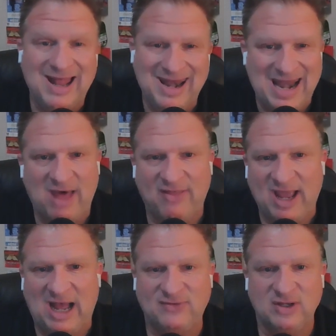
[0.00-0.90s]
Now they
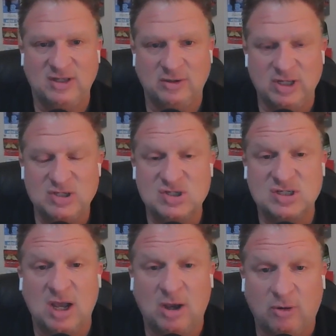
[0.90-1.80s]
have to do it.
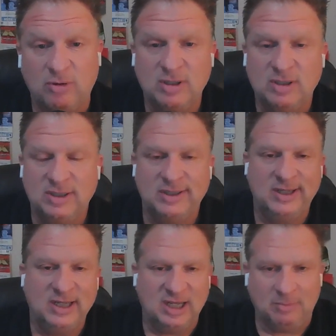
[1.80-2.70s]
So,
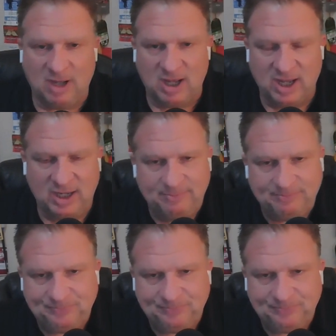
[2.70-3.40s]
in my